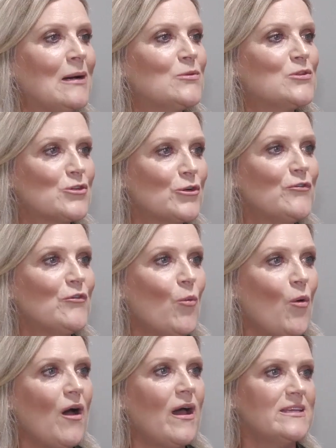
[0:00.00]
Dover
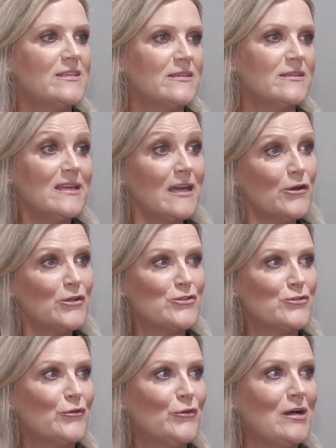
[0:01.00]
white, garage
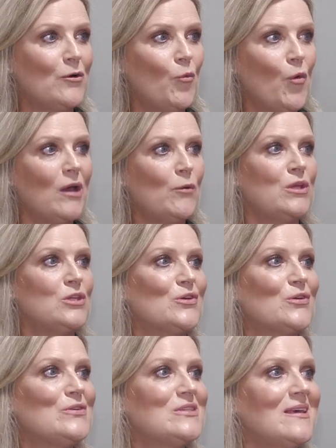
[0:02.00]
door, white
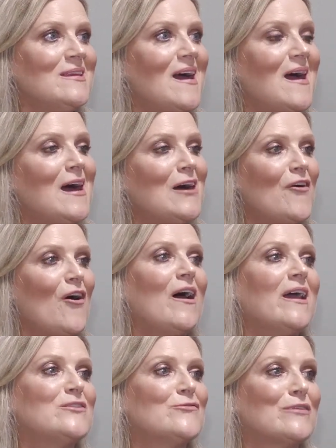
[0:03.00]
windows and half
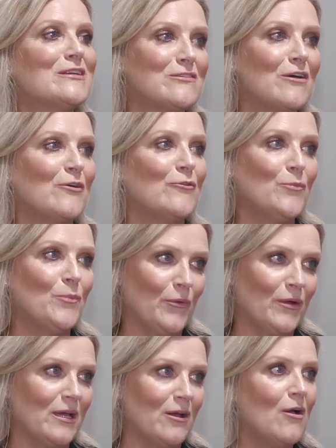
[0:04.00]
height recycled
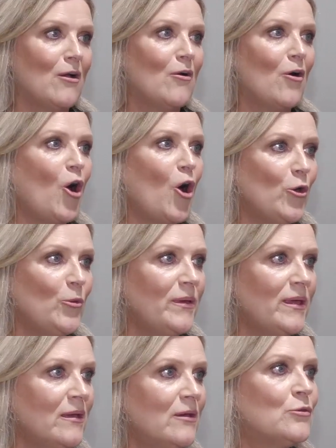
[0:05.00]
brick.
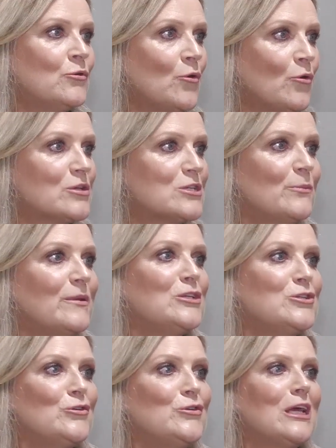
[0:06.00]
Hoping not to be
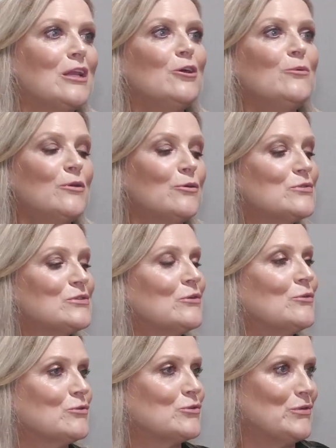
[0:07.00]
too yellow, but also
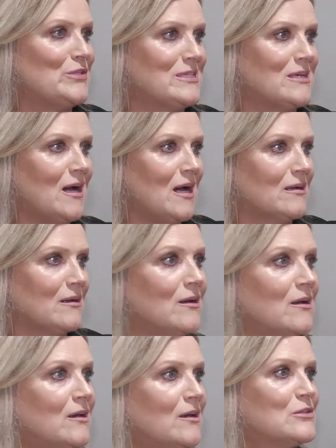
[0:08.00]
not too stark.
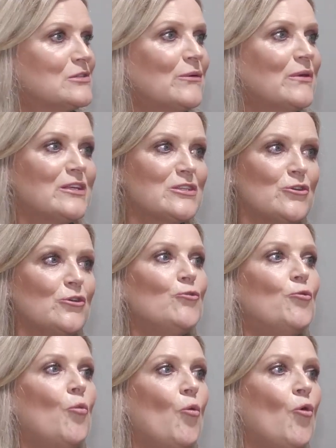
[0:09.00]
So an external
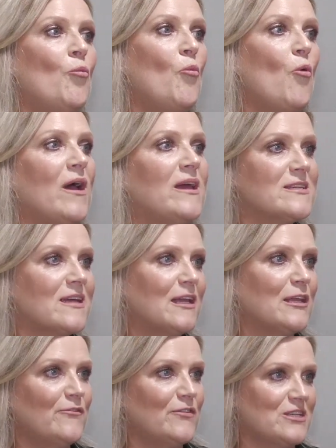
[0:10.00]
warm white
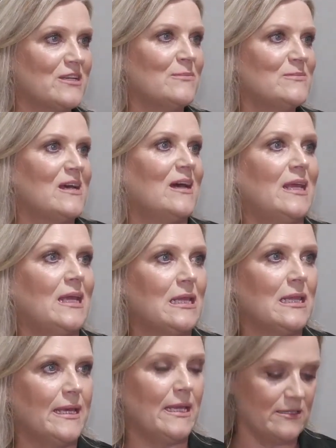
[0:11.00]
colour for James Hardie
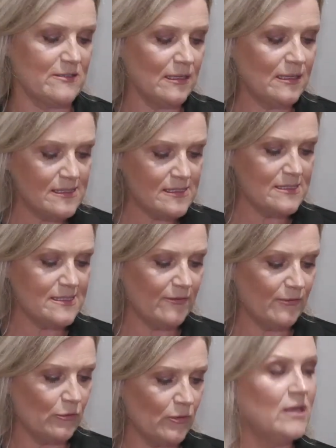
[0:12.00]
cladding. So let's just have
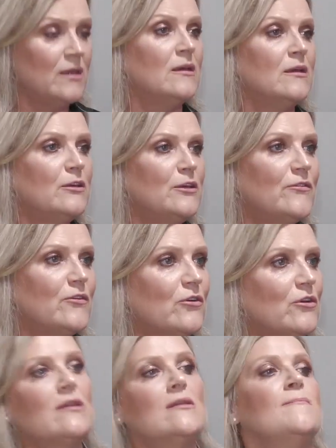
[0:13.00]
a look. You've got